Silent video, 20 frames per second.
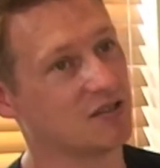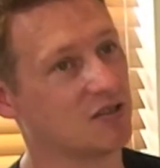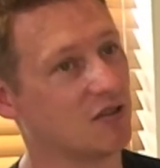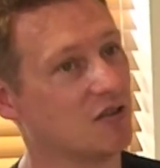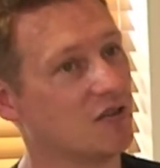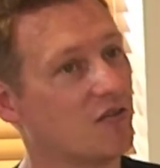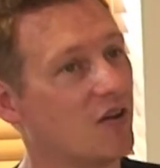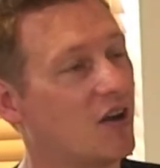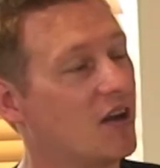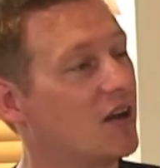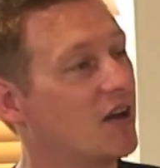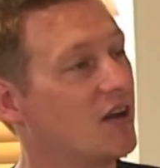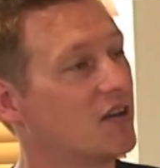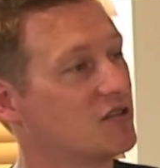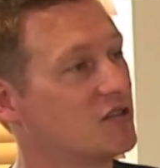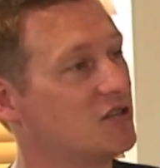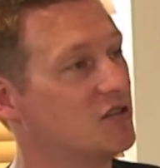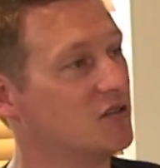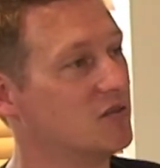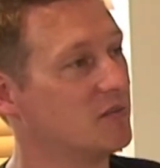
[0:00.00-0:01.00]
So if I
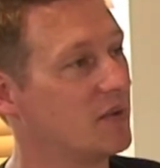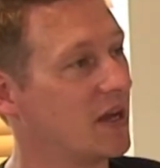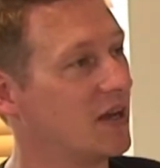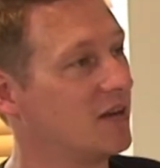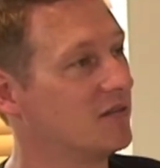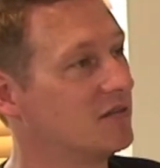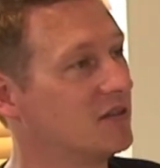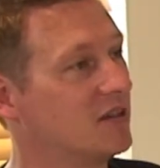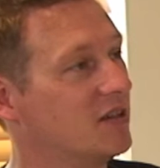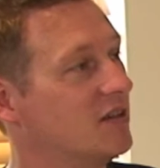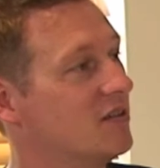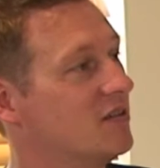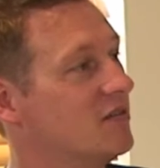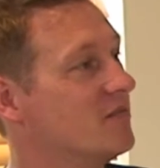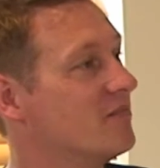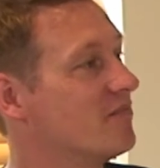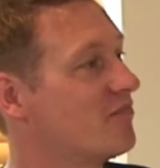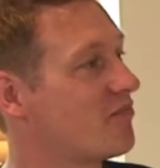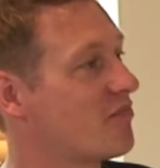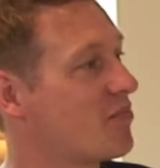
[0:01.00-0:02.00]
asked you
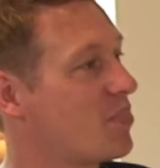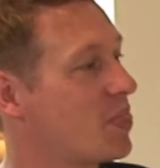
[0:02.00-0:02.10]
about